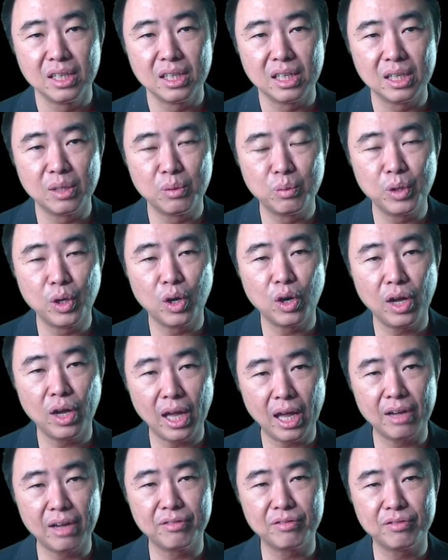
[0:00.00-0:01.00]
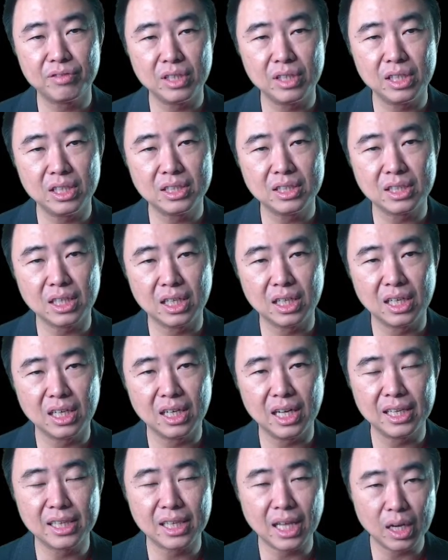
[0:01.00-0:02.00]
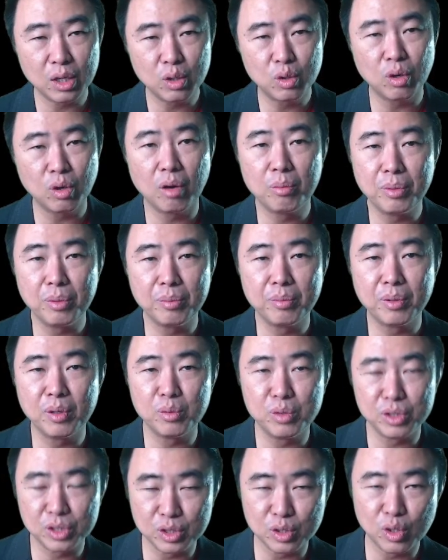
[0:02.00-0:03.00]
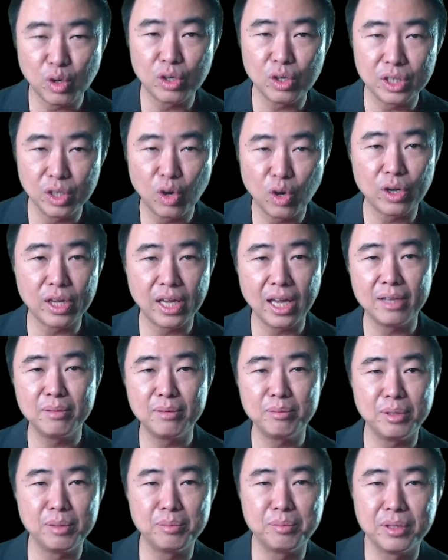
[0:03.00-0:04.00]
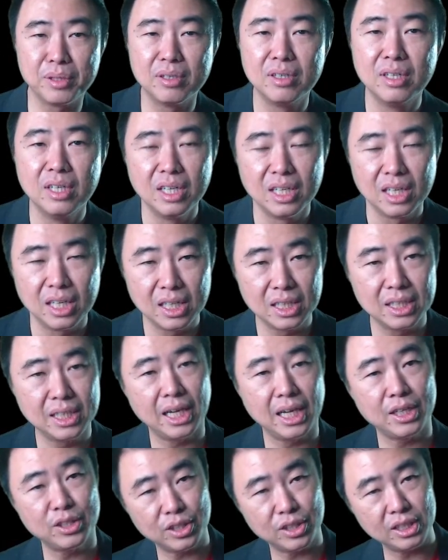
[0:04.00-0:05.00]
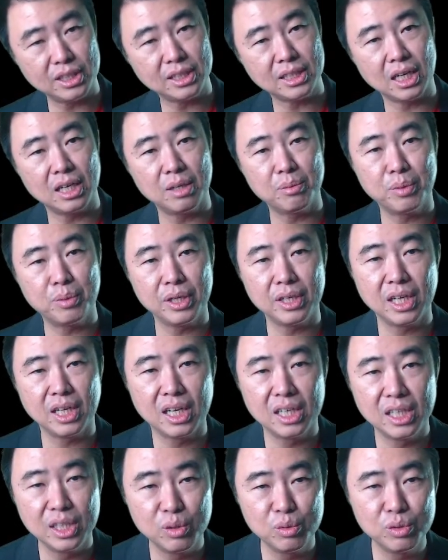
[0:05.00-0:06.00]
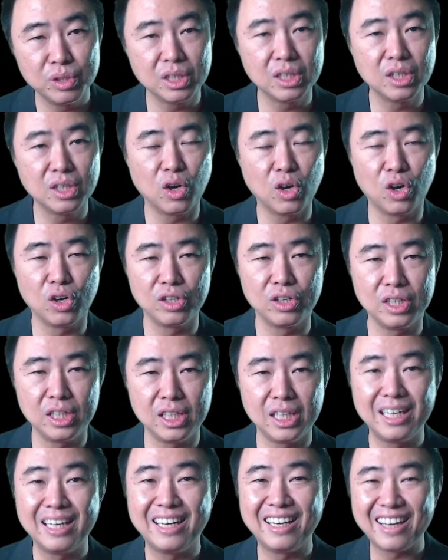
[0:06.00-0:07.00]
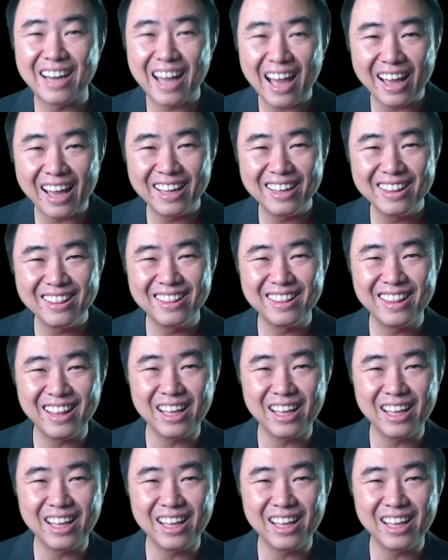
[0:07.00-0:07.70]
we all have this entire group of people which is called the Hokkien people. They actually celebrate their new year on the 9th day